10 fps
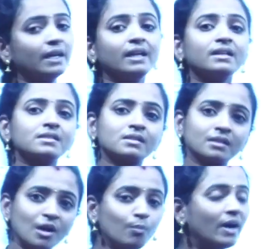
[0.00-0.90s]
is
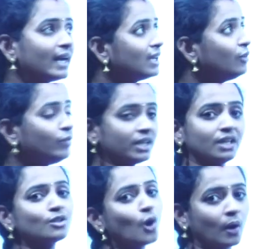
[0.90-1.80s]
combinedly we
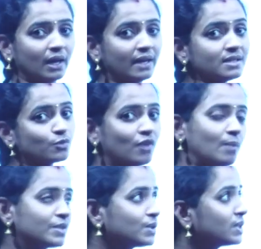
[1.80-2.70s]
can call as
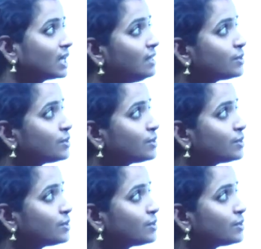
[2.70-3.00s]
pharmaceutical